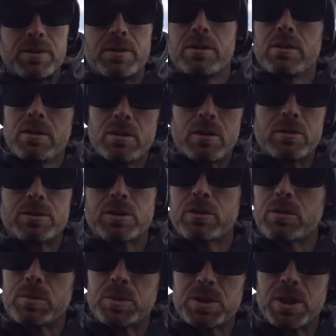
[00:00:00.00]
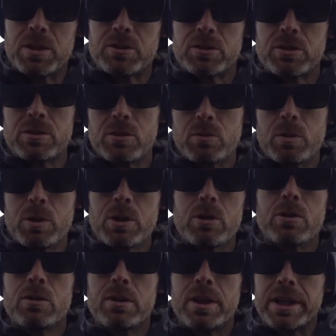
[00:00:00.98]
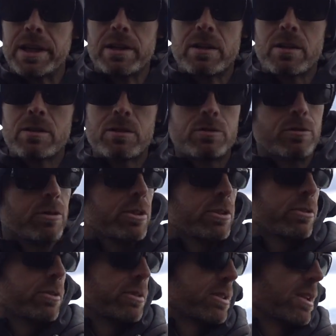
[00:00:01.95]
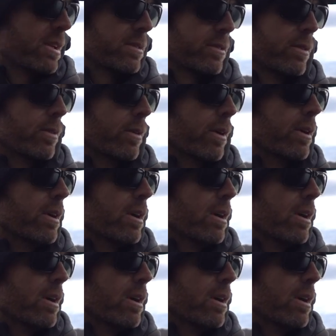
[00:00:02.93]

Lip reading: it, you know, circumstantially you will, like any other traditional size lure.